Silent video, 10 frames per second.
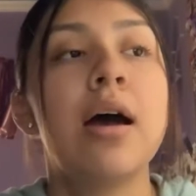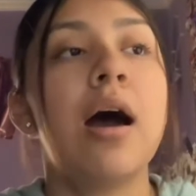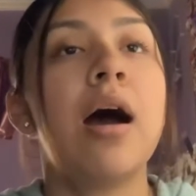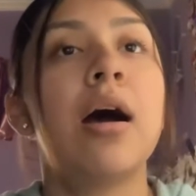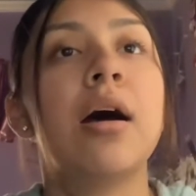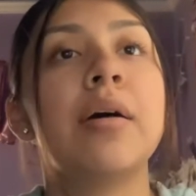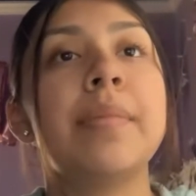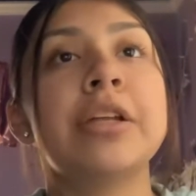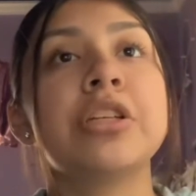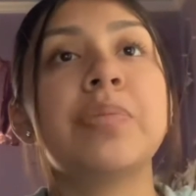
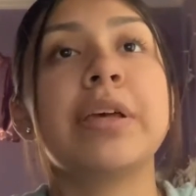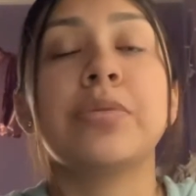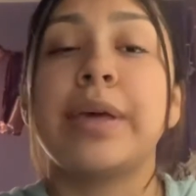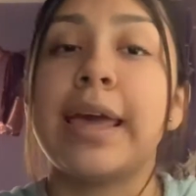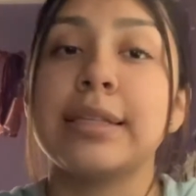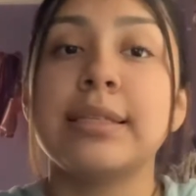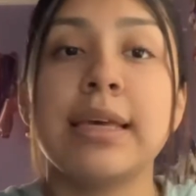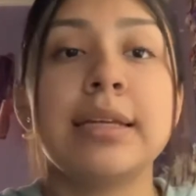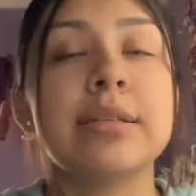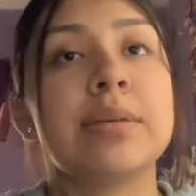And just because we can't
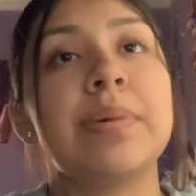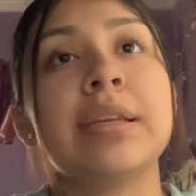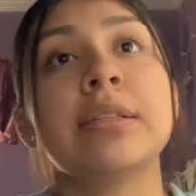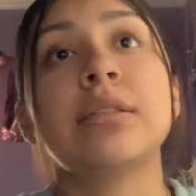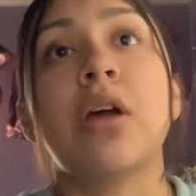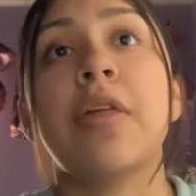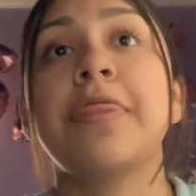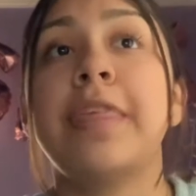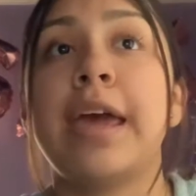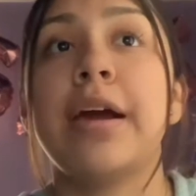see it doesn't mean it's not
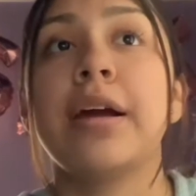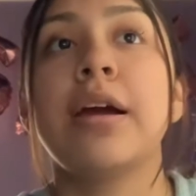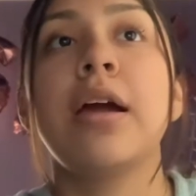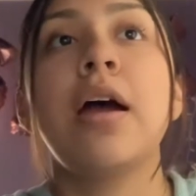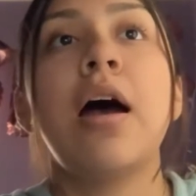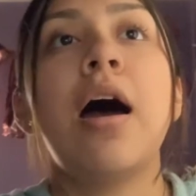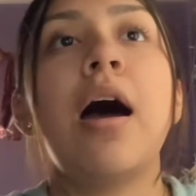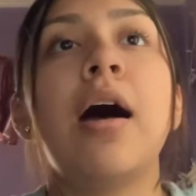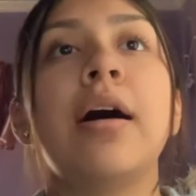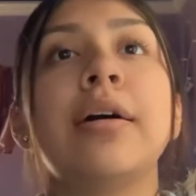there.
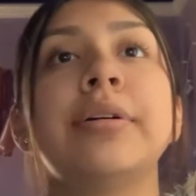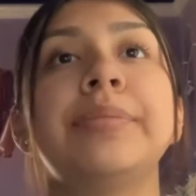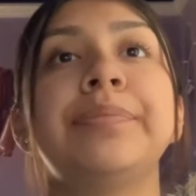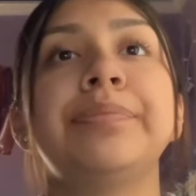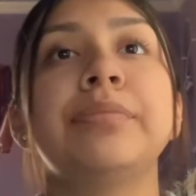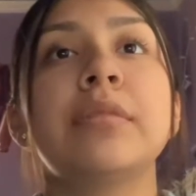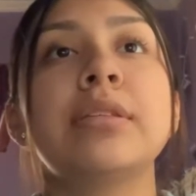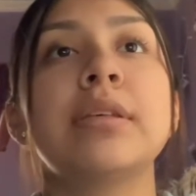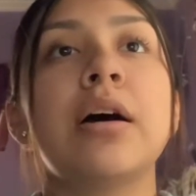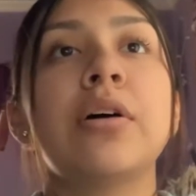
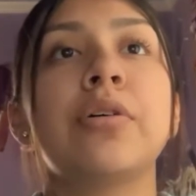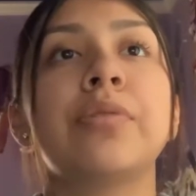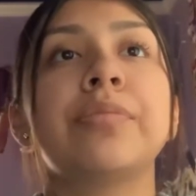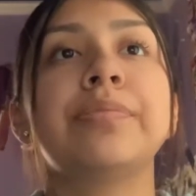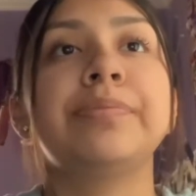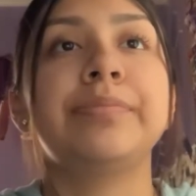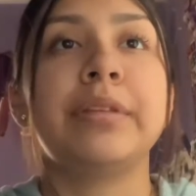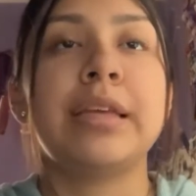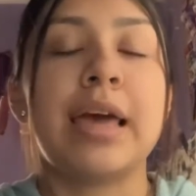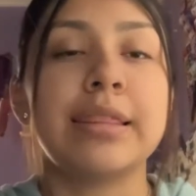So
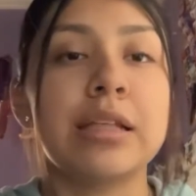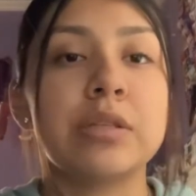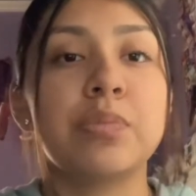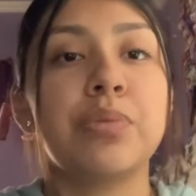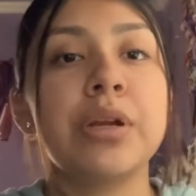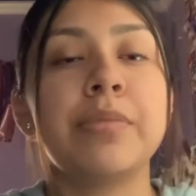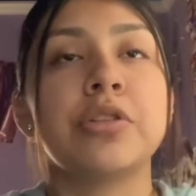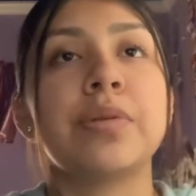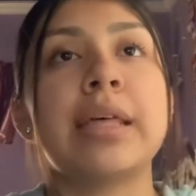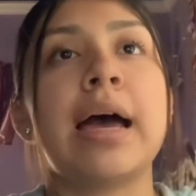yeah, that's pretty
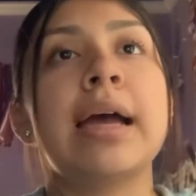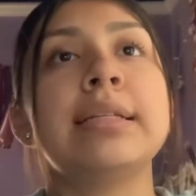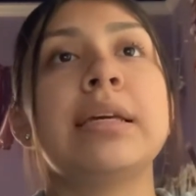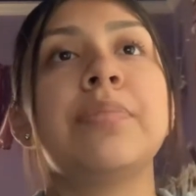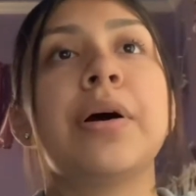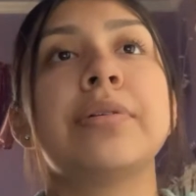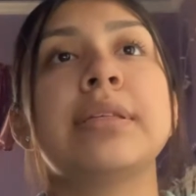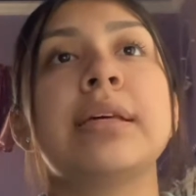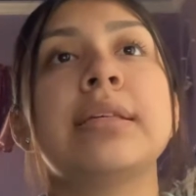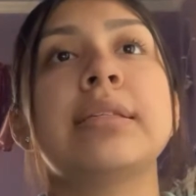much what that idea
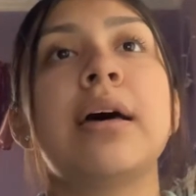poses.